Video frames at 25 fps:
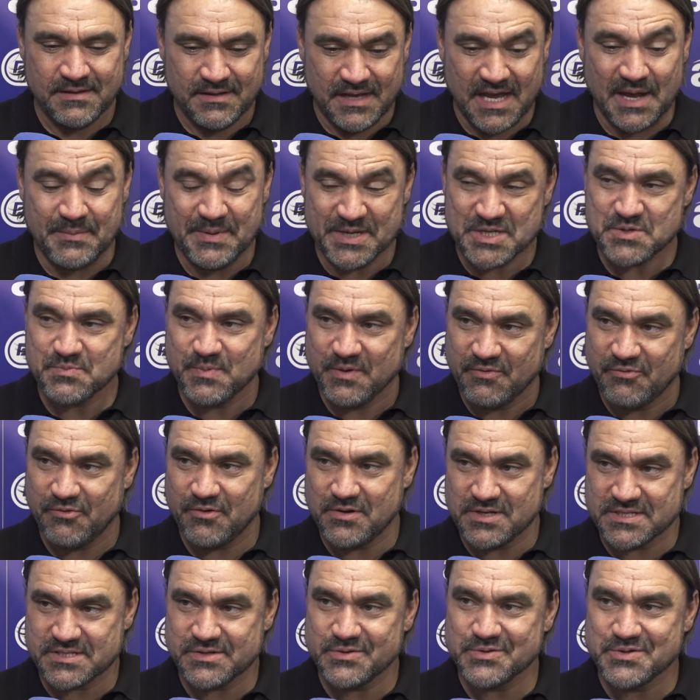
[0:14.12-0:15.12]
I mentioned
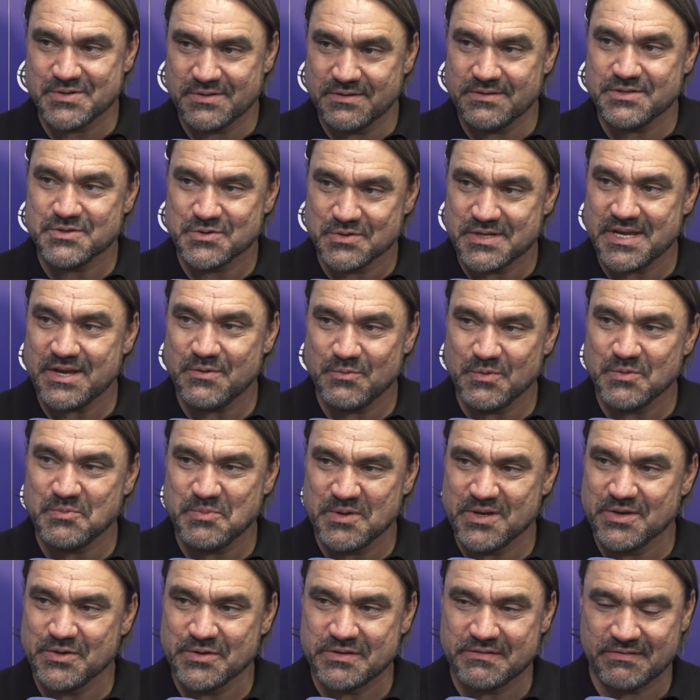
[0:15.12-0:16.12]
before, so today would
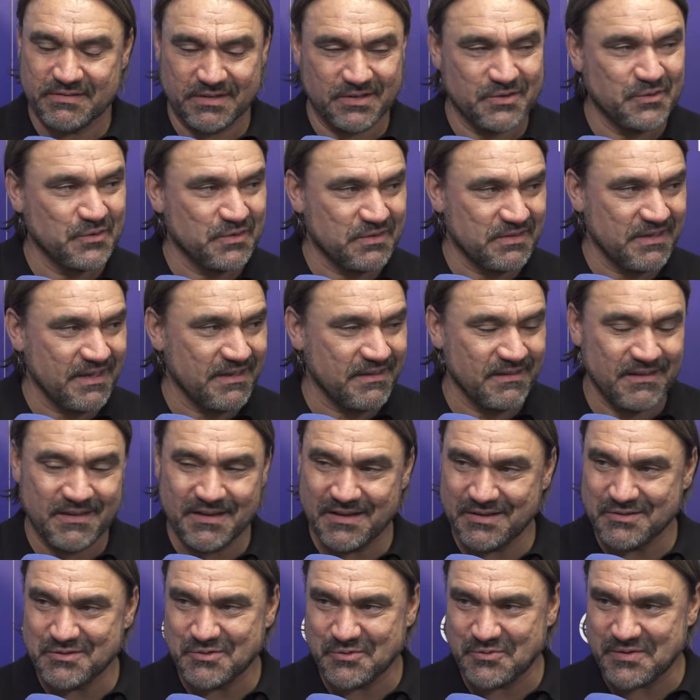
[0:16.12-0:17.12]
be a good day
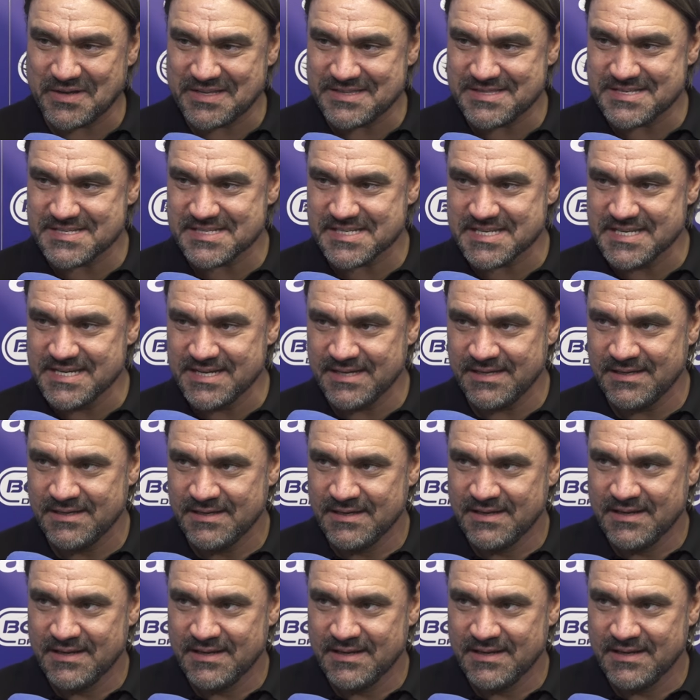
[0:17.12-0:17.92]
to find this gear.